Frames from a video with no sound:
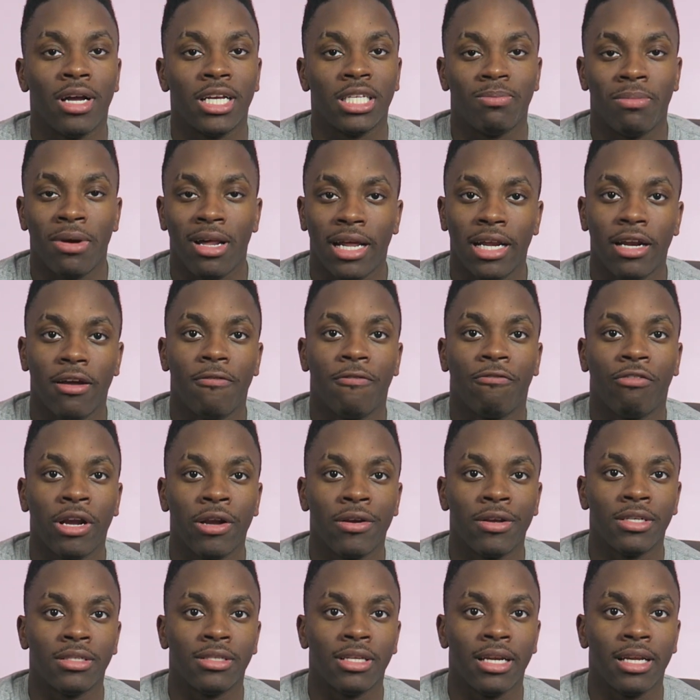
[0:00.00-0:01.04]
I spotlight a
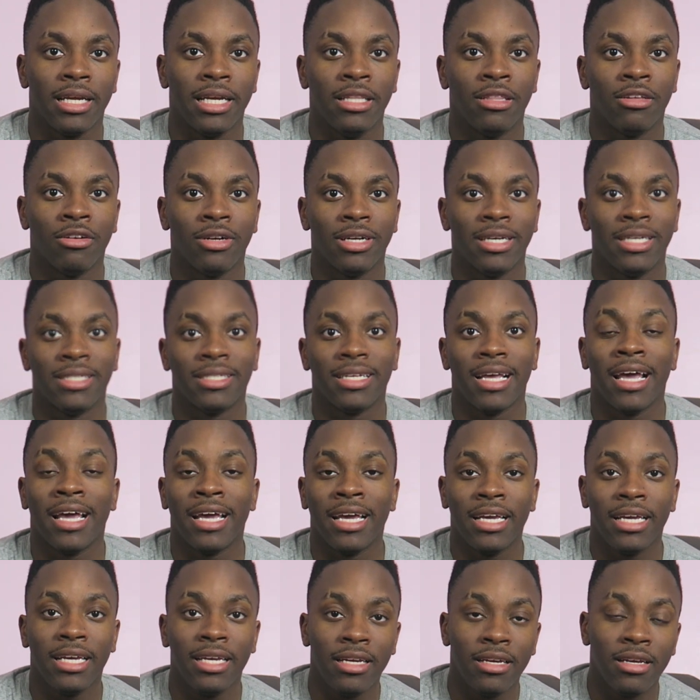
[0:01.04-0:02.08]
fragrance that either
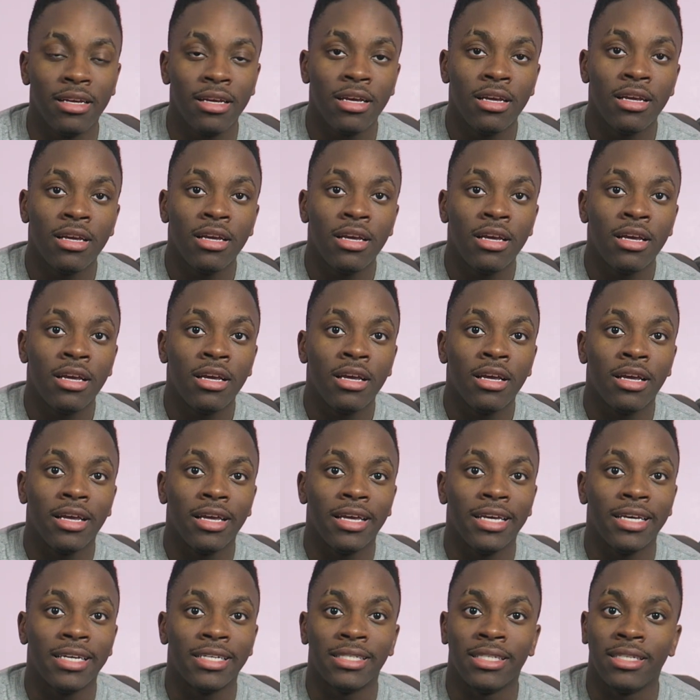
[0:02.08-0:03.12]

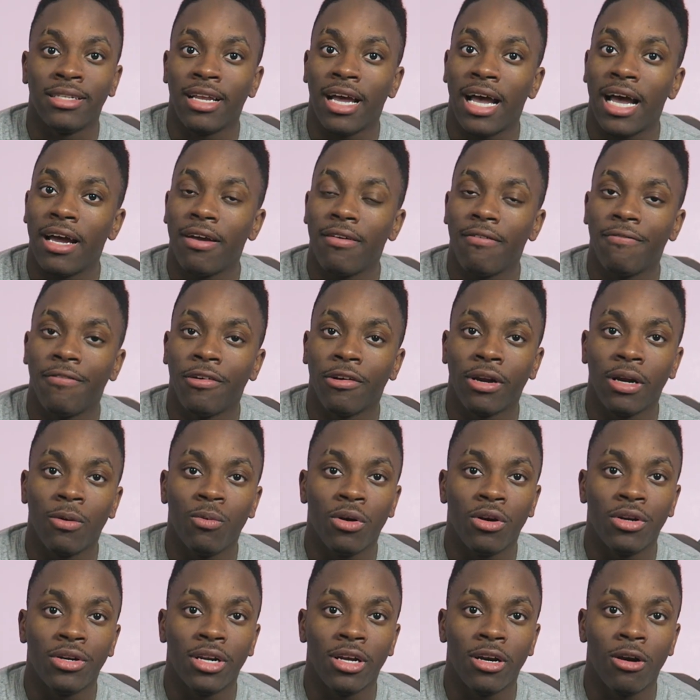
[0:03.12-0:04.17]
is not very
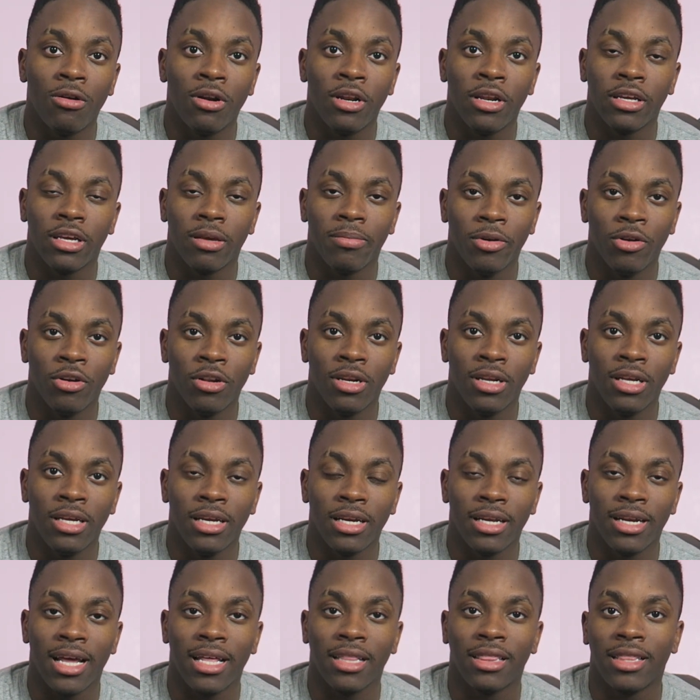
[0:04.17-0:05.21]
well known in the
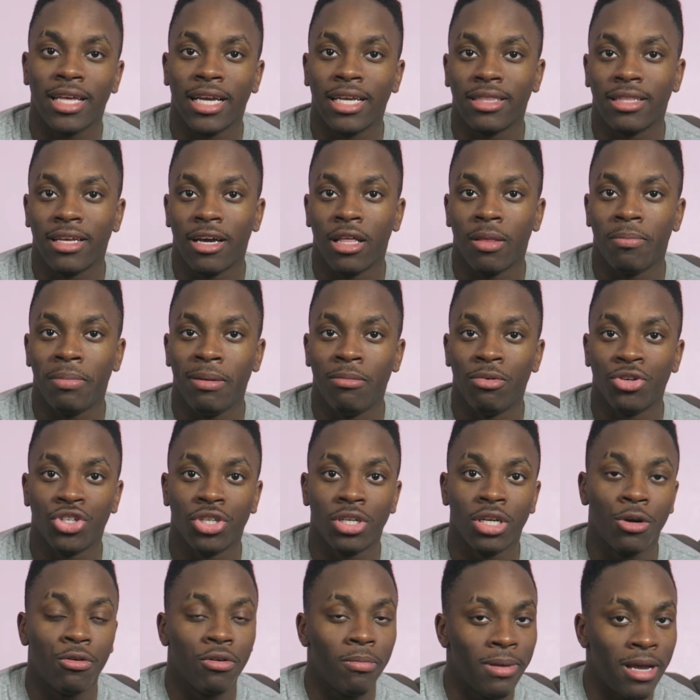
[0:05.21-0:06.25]
community and I think that other people
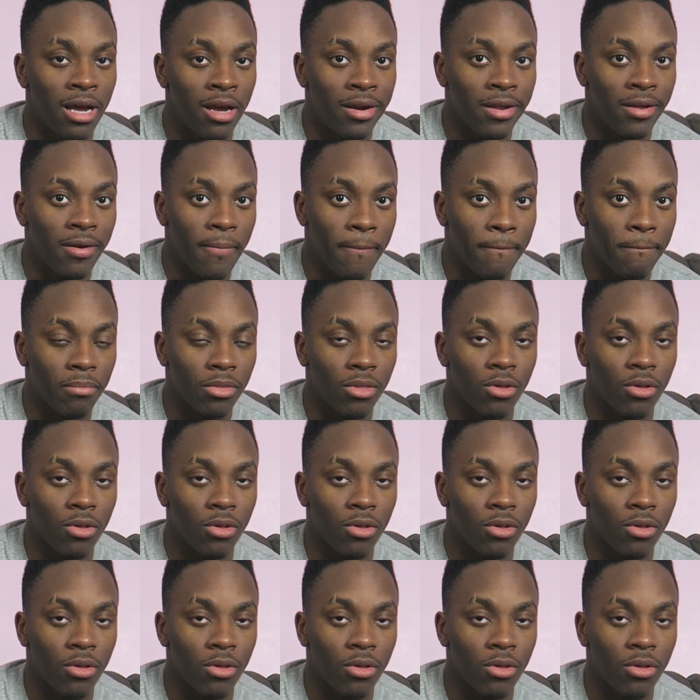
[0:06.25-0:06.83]
should know about it,